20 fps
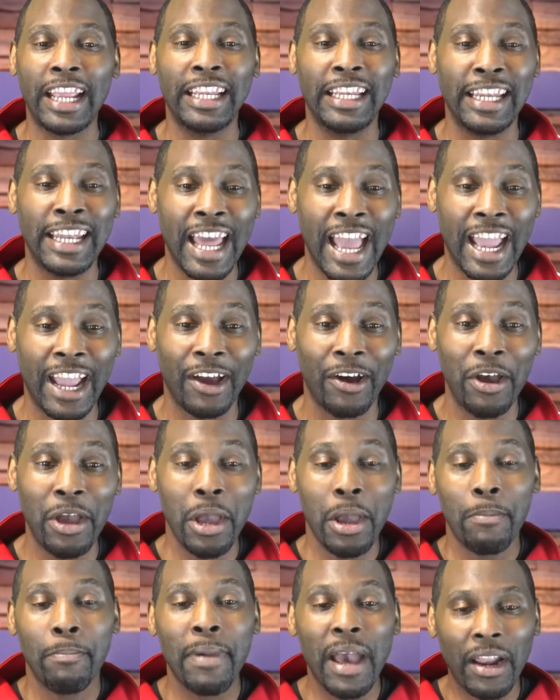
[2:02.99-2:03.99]
now.
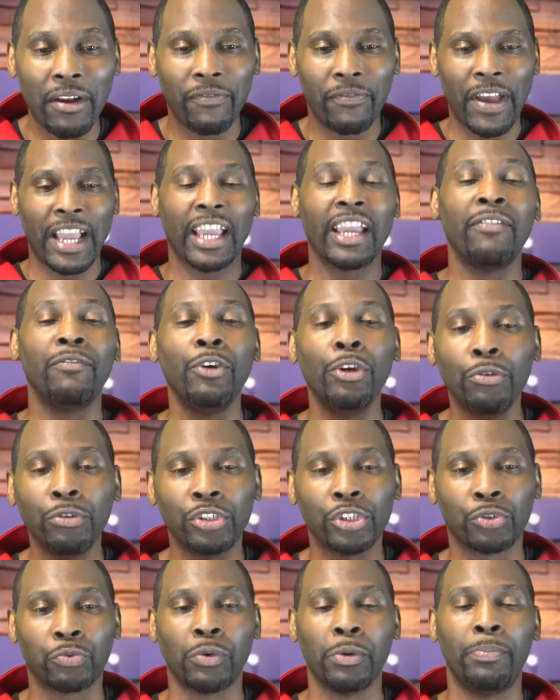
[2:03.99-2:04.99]
Matter of fact, if you
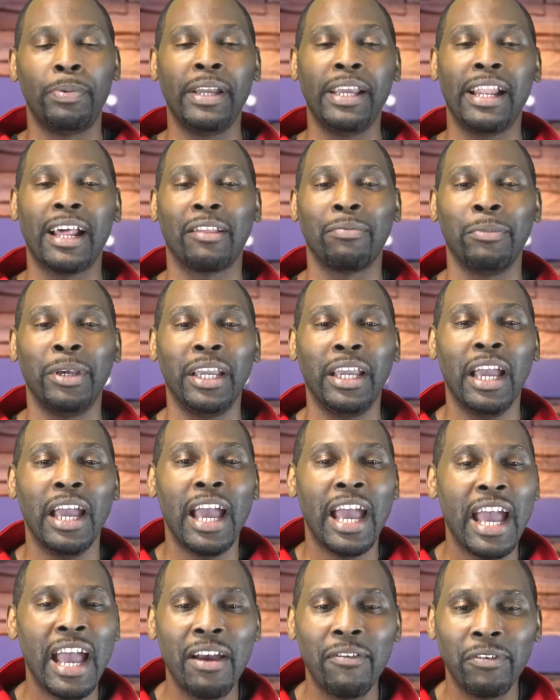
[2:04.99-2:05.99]
just repeat on me,
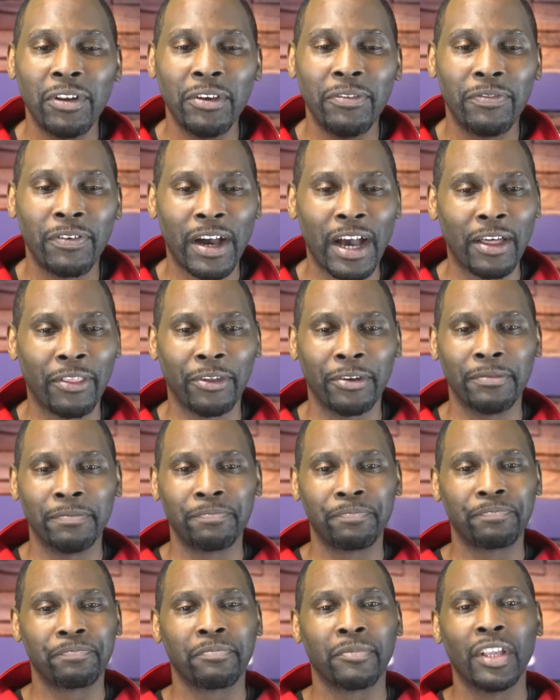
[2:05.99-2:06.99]
"Heavenly Father,
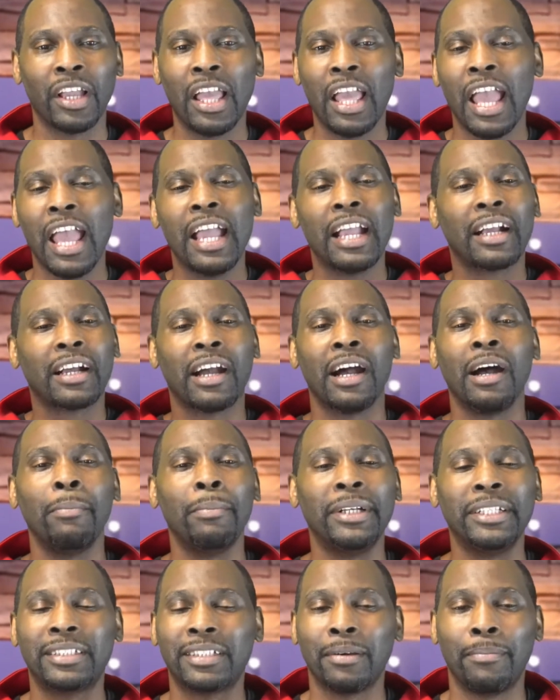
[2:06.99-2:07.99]

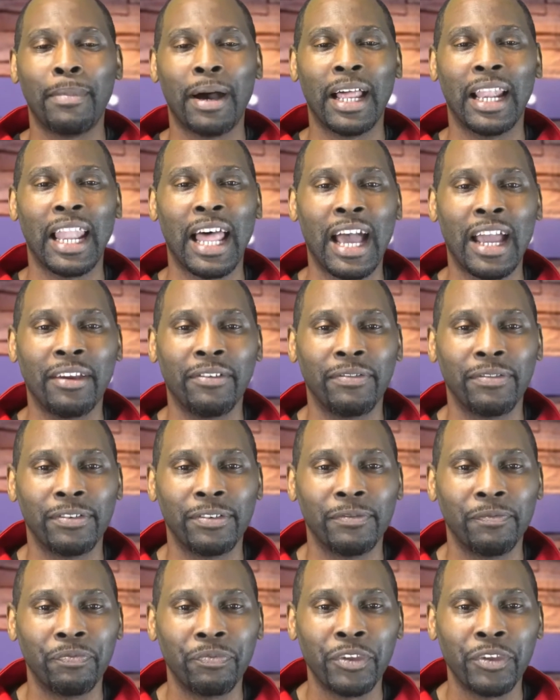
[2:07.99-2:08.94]
come into my life.